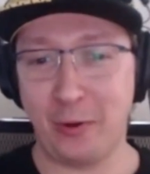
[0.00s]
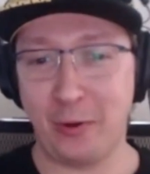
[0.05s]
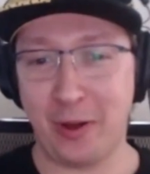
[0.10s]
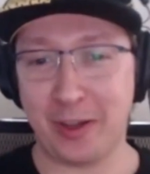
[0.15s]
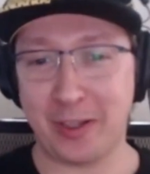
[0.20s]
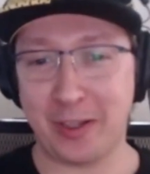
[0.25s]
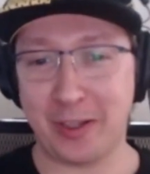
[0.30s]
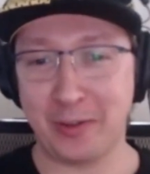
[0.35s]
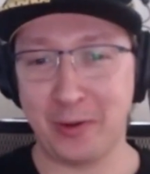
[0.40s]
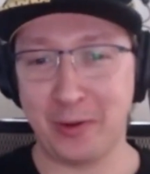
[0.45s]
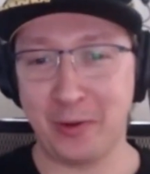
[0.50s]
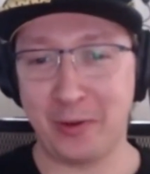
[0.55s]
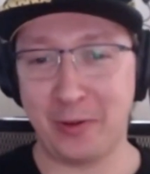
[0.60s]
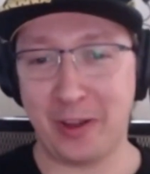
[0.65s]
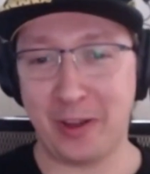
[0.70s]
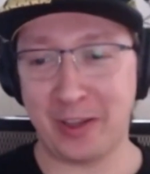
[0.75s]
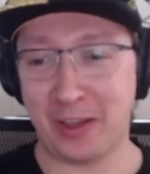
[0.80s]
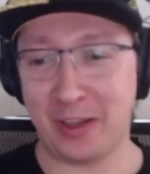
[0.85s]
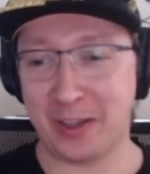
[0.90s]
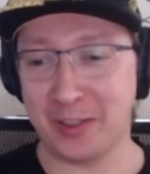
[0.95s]
I can go.
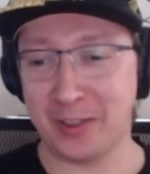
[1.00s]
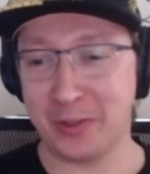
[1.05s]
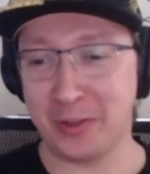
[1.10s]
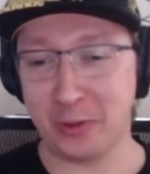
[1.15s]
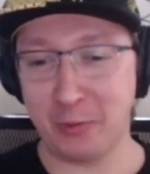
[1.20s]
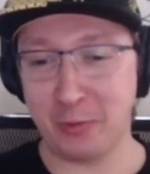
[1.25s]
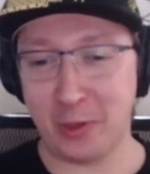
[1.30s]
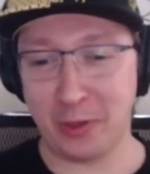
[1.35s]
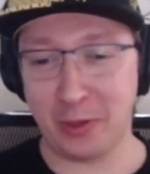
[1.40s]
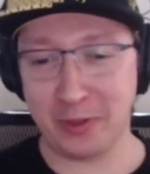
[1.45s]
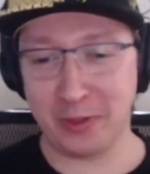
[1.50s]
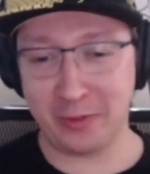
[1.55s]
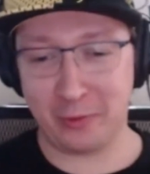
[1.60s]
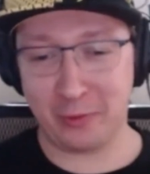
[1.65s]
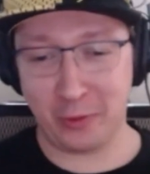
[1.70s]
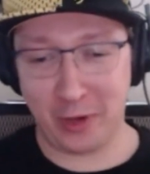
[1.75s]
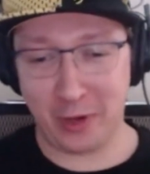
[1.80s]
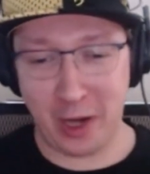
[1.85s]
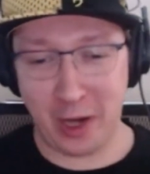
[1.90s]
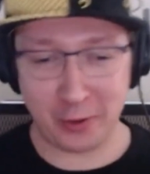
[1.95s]
I can talk about it
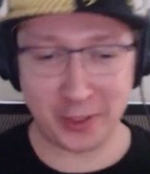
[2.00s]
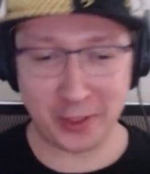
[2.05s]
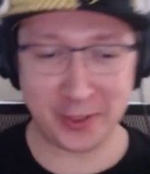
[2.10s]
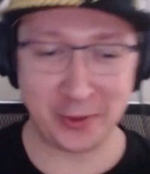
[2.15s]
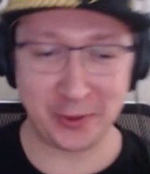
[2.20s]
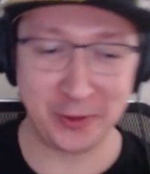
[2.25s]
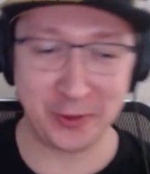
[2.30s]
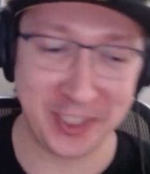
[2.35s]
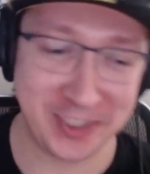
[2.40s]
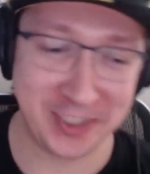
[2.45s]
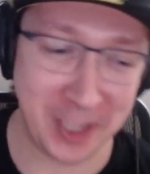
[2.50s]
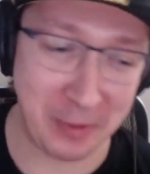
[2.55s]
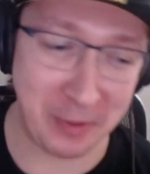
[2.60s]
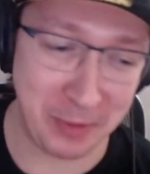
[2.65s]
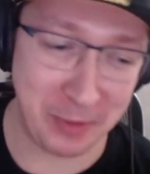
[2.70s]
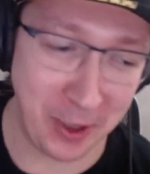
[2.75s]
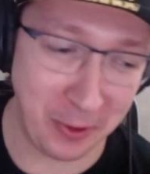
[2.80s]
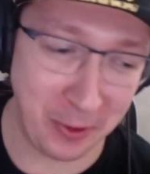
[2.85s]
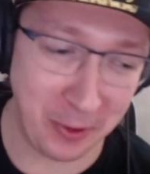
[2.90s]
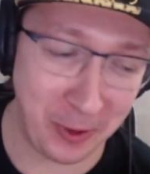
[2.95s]
for hours. So just let
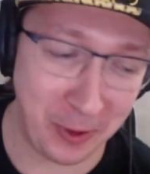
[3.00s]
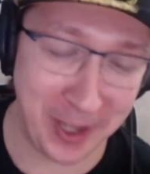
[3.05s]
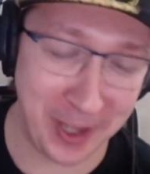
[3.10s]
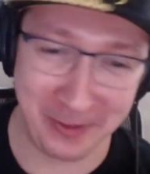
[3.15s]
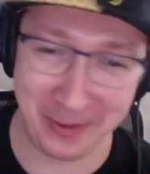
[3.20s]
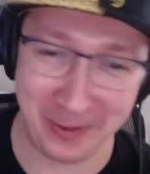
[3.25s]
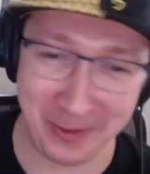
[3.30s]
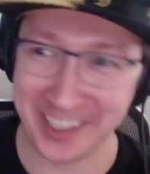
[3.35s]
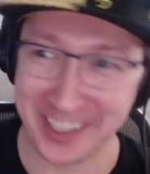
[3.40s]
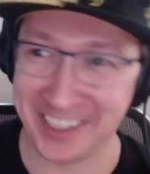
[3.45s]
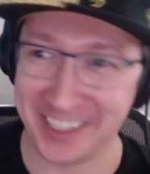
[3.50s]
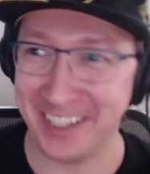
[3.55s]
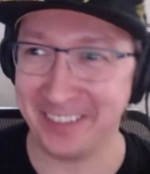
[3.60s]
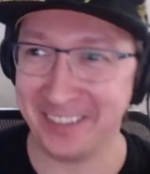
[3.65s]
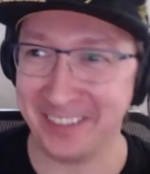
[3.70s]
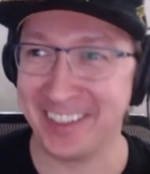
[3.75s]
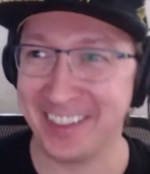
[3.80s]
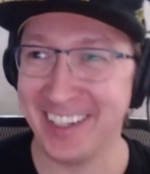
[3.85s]
me know when it's enough.